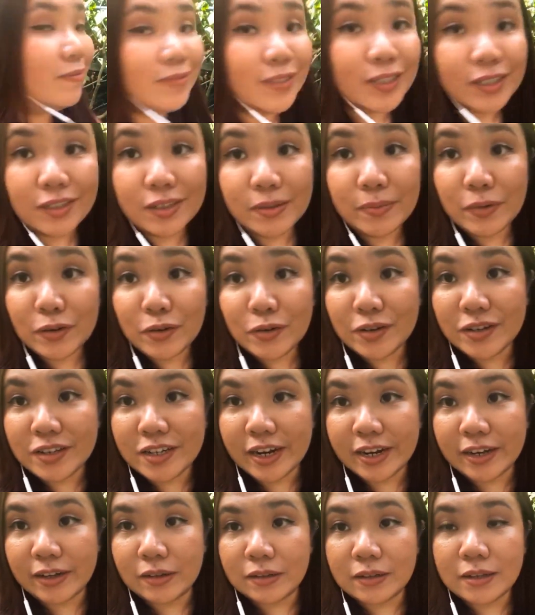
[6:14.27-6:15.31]
There's a
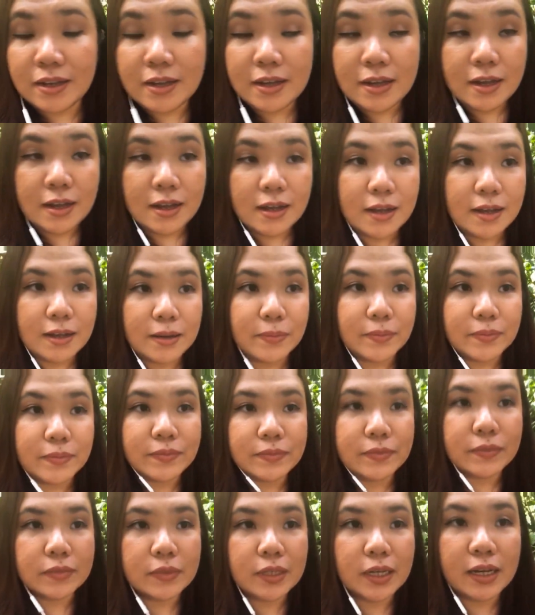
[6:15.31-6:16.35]
motorcycle. A
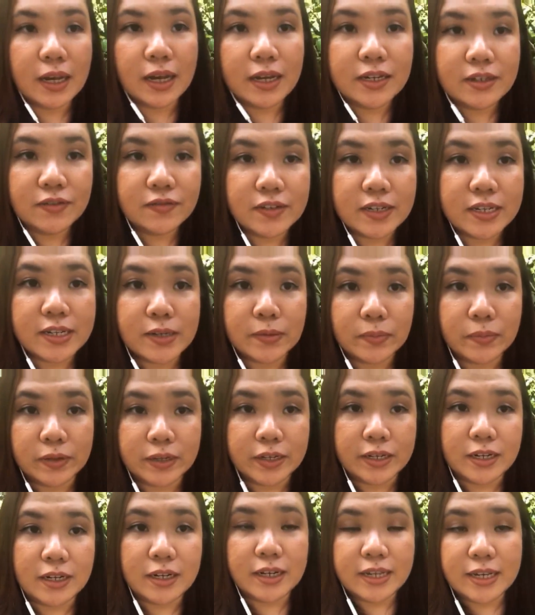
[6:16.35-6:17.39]
kind of
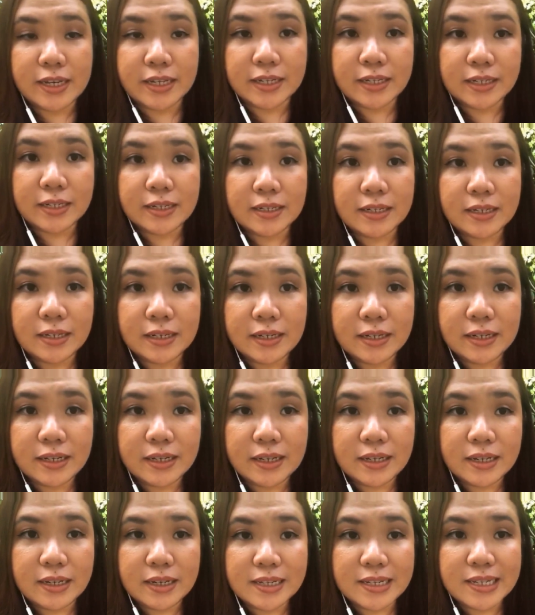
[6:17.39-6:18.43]
discipline.
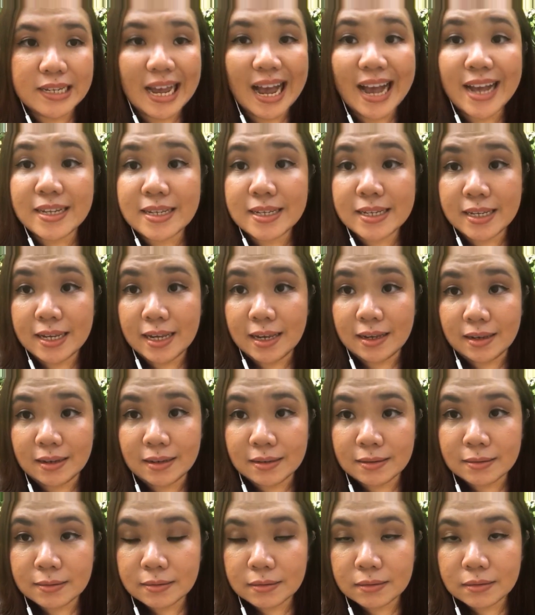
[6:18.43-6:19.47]
It's
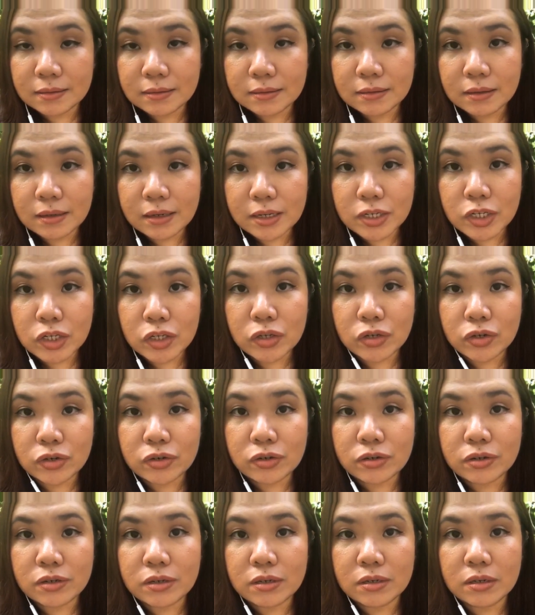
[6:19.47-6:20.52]
asking a
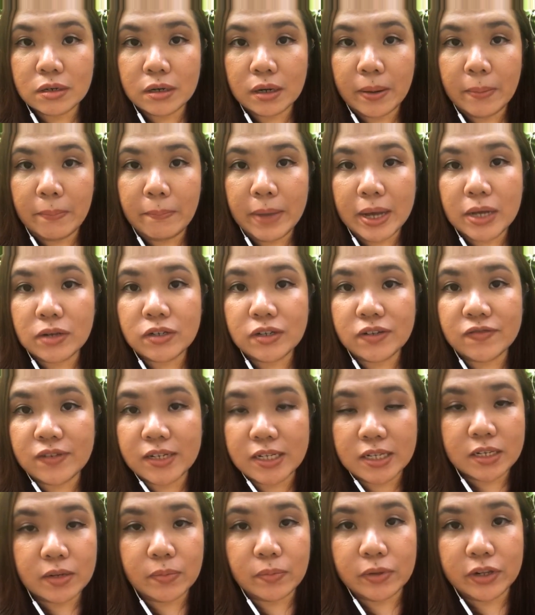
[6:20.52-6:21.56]
certain amount of
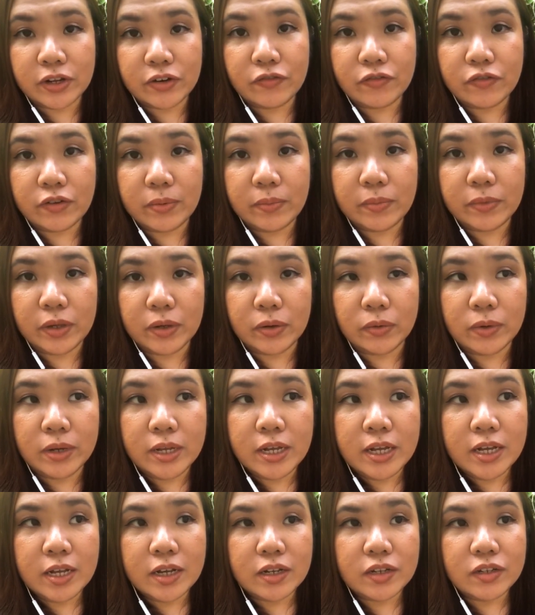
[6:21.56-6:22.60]
discipline from you,
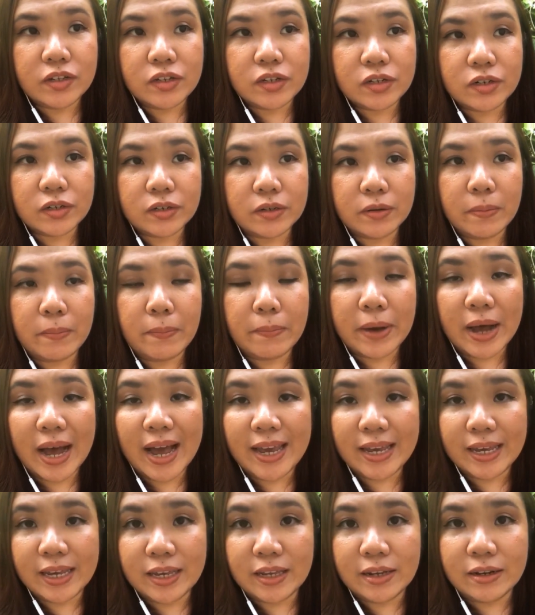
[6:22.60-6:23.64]
a certain
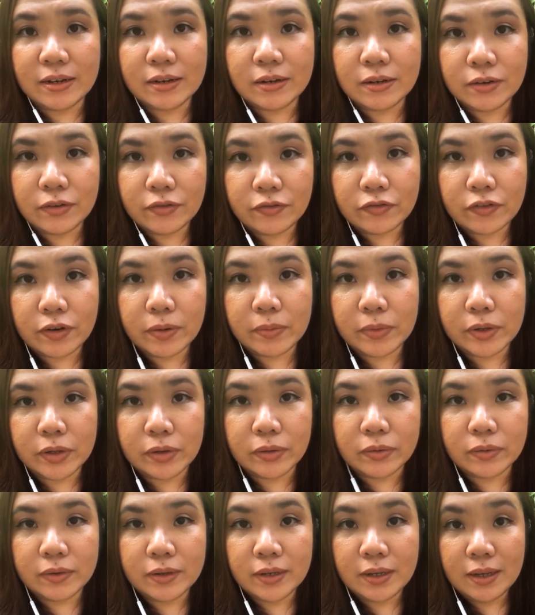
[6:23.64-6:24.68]
buy-in from
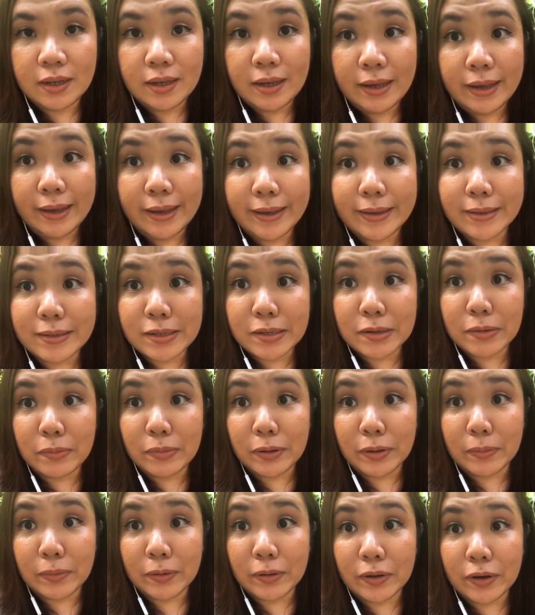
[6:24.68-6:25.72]
you. And some
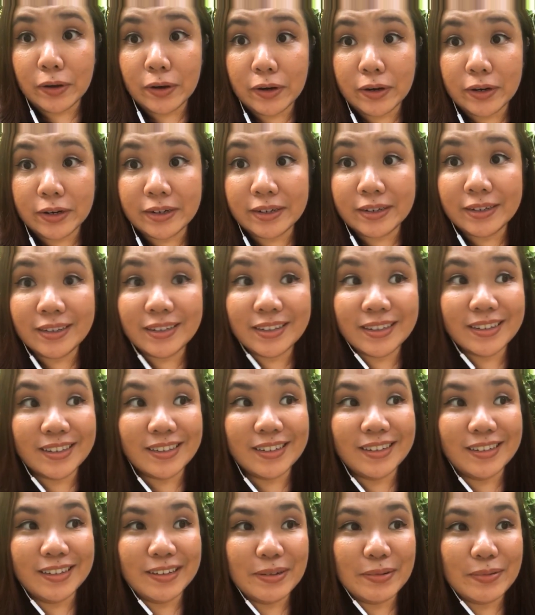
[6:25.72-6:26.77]
people are
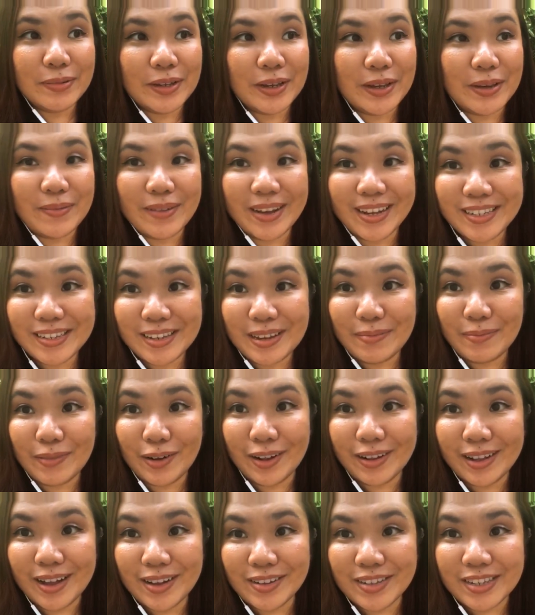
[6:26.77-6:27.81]
playing
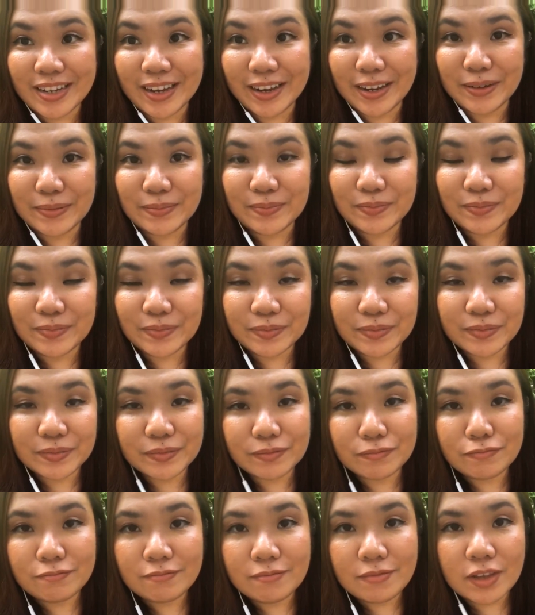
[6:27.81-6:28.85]
basketball outside.
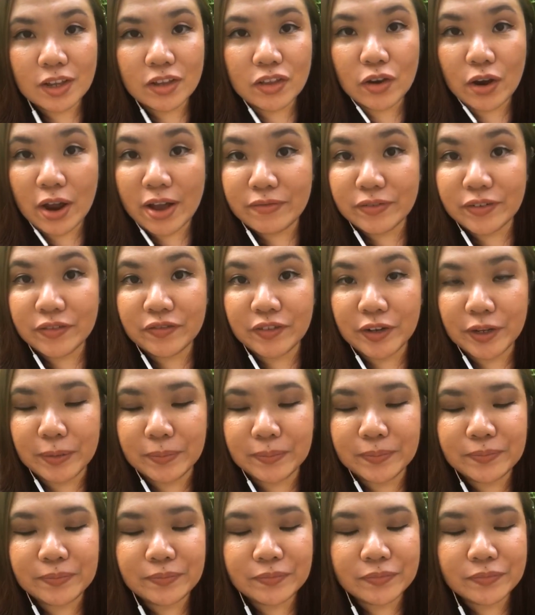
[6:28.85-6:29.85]
They're having fun.